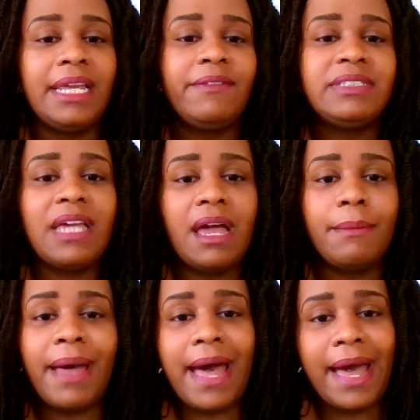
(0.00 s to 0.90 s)
every
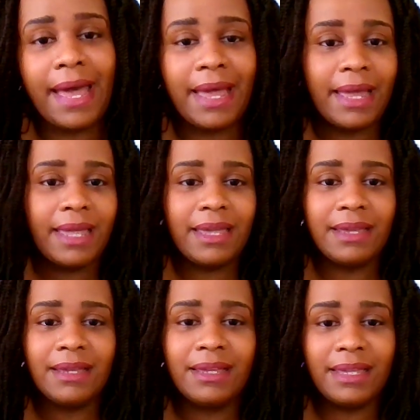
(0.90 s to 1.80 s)
time I
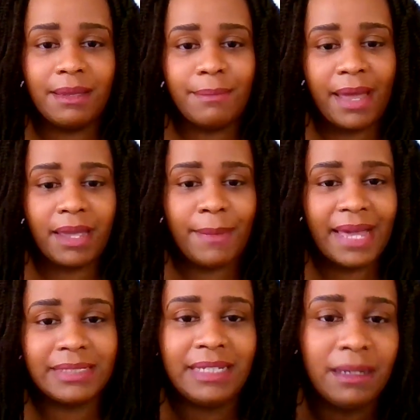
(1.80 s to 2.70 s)
get my
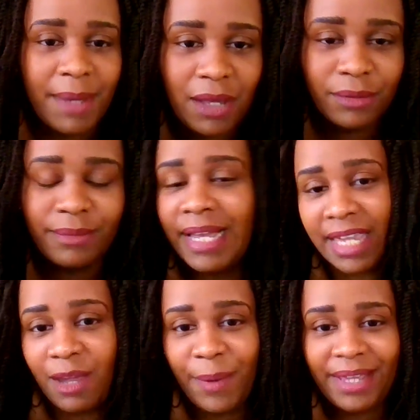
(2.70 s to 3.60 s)
magazine in the mail. I
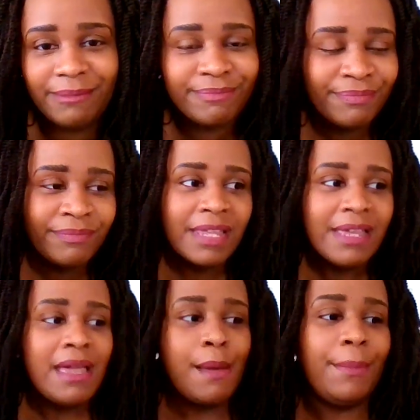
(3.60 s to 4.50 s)
can't wait.
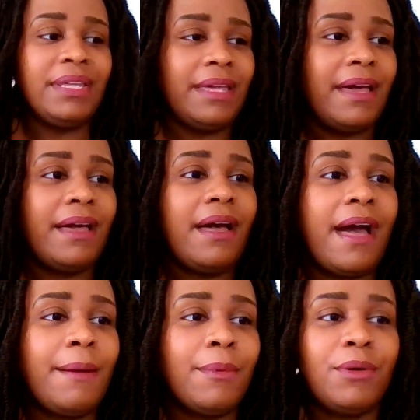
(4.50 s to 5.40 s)
But yeah,
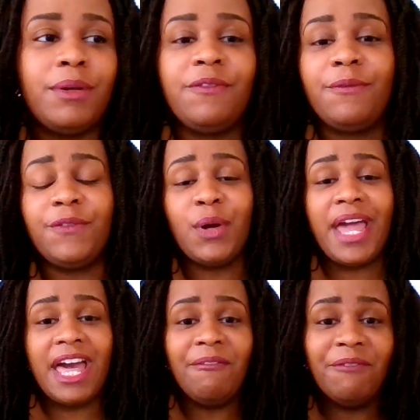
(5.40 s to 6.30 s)
I'm gonna
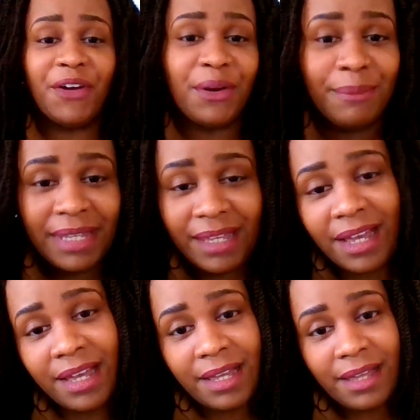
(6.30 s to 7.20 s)
forever be
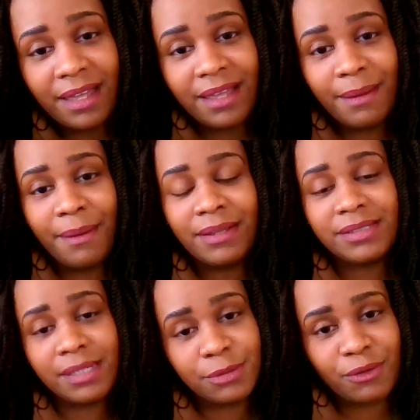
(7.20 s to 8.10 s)
a
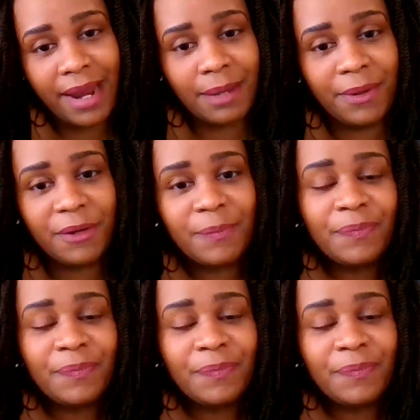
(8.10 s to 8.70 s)
subscriber.